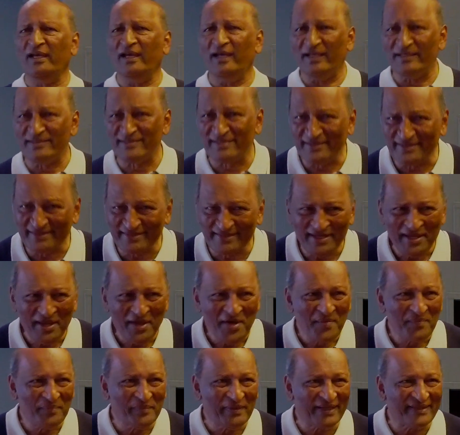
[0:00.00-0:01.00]
curses,
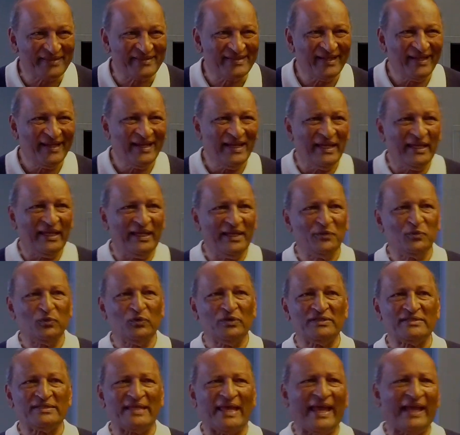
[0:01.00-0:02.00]
but it
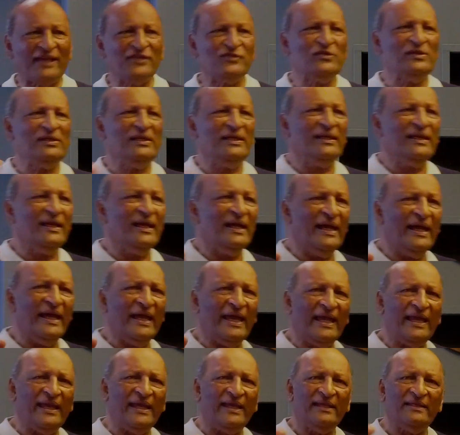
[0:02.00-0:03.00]
was actually
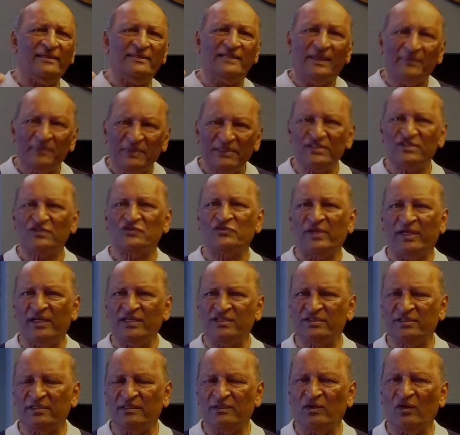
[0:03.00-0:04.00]
a
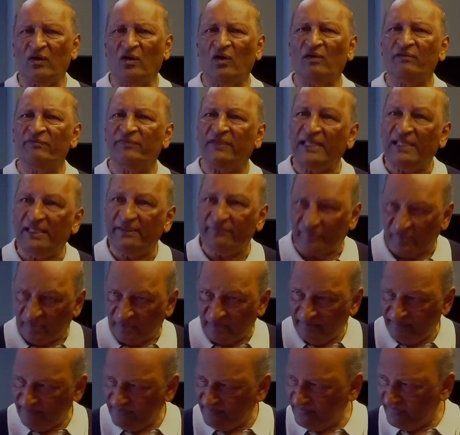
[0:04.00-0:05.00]
demonstration of evil.